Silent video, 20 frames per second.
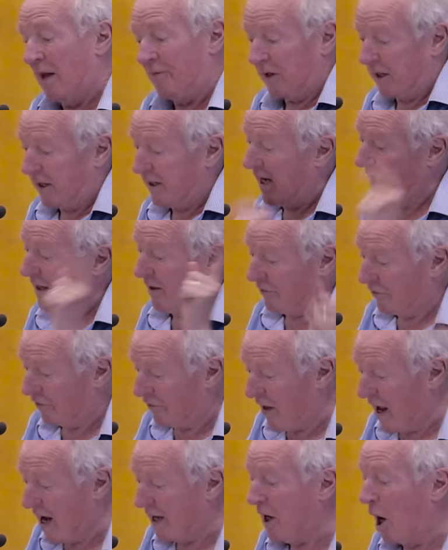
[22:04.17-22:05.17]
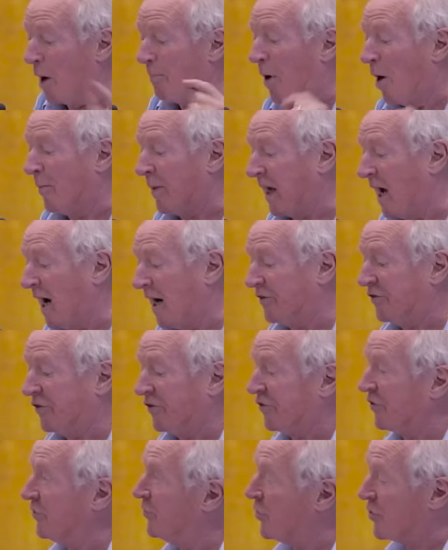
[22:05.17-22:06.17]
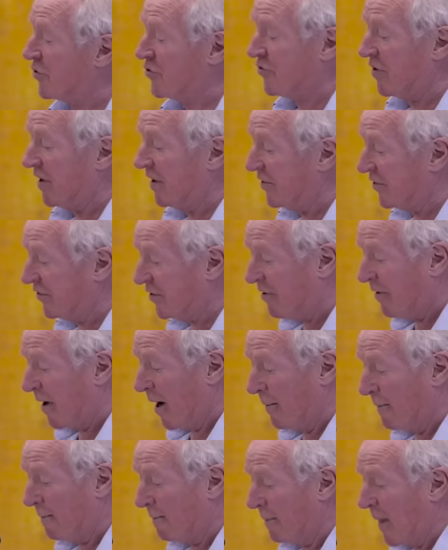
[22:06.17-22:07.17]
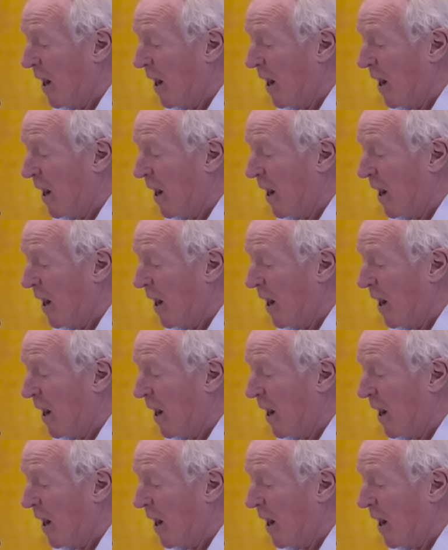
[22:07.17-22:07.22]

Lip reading: and the Canadians then are bombing ISIS and Nusra in Syria.